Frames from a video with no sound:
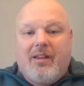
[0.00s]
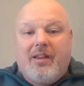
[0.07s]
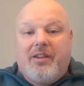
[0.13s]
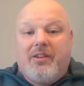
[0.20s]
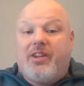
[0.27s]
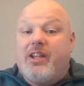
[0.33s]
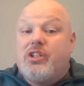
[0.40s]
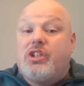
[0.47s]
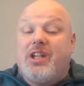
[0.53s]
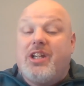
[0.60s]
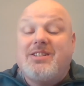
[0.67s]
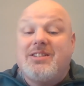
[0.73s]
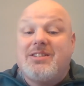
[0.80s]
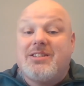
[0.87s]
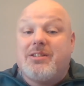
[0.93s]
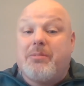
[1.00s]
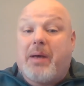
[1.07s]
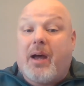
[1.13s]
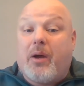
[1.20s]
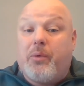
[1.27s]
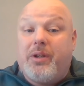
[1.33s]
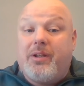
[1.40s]
See, Jesus is
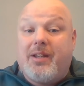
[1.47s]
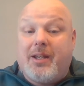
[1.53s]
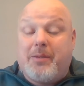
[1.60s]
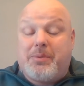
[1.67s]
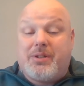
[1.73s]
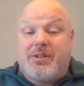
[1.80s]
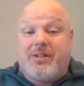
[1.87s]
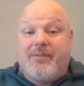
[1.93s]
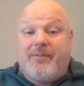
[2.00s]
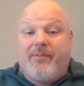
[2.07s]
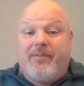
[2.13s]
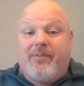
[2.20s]
about redemption.